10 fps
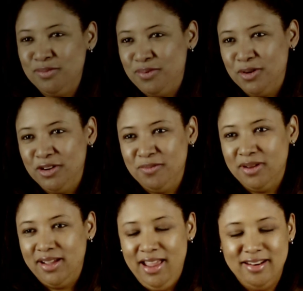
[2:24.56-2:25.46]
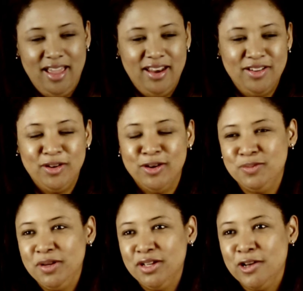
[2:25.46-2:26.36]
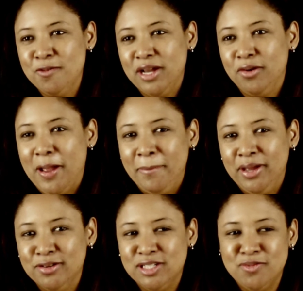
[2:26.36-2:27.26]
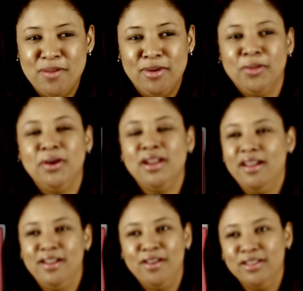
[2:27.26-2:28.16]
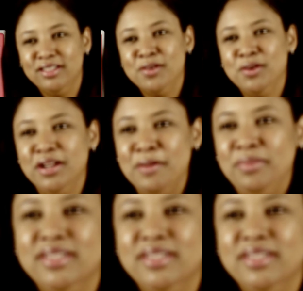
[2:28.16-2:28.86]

supportive my, and, and encouraged me to go. My grandparents and my mother and I all loaded up